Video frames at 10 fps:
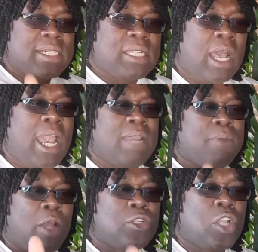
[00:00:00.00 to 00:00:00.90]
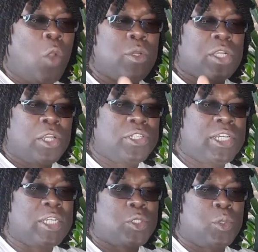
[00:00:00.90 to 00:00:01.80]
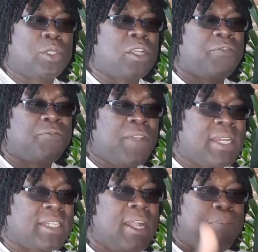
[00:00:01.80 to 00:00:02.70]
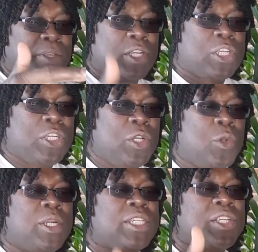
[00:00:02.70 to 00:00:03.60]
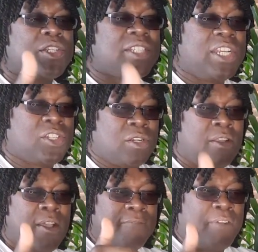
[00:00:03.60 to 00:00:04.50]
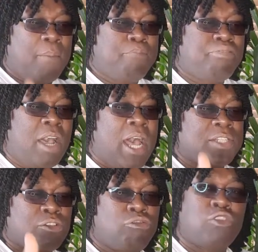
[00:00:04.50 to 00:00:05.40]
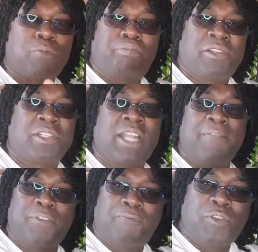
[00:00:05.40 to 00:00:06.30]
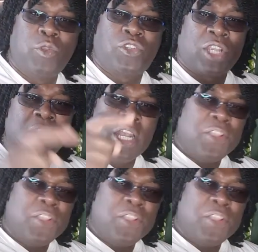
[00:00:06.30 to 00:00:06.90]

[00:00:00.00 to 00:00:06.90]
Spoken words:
Time ongoing continuously because of events that occur in succession from past through to present and the future.